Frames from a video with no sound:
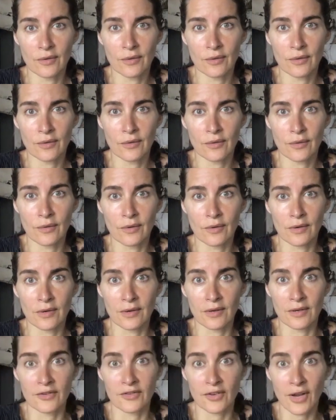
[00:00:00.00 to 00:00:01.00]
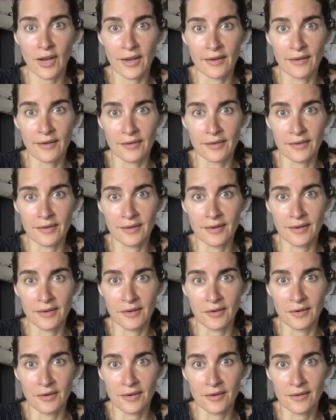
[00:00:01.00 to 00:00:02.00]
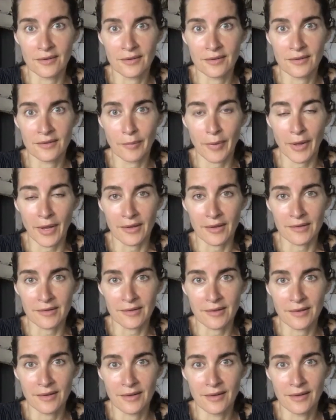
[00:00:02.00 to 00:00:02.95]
or a child in your space.